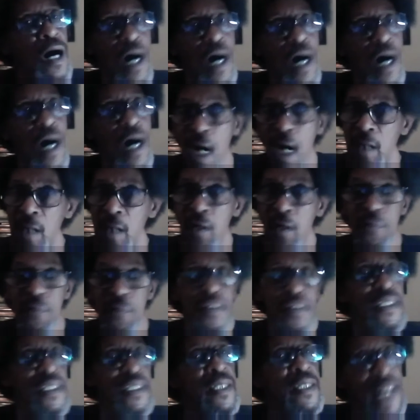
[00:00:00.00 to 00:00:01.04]
all over
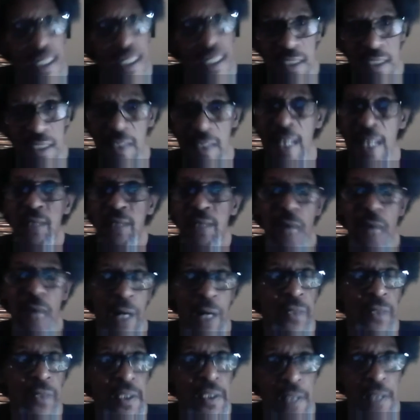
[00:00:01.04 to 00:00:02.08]
the nation. That's why
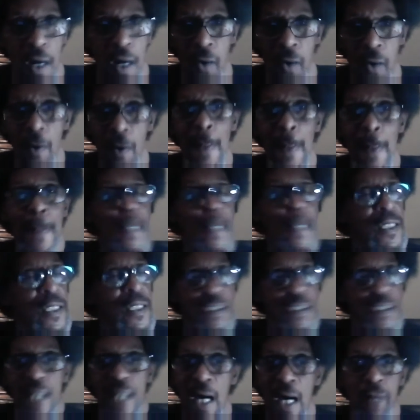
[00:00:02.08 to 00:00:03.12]
we know it's
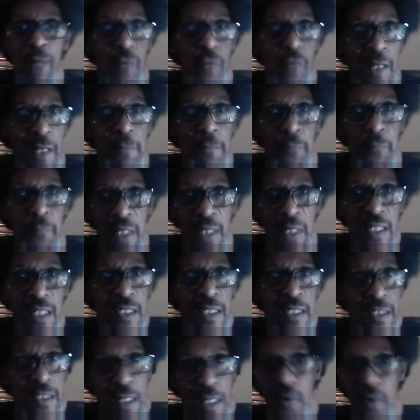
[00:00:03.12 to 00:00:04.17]
not one big
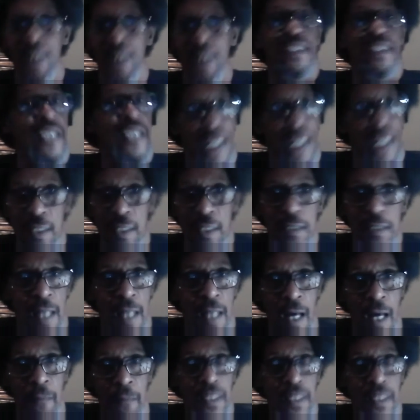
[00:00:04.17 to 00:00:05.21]
coincidence, but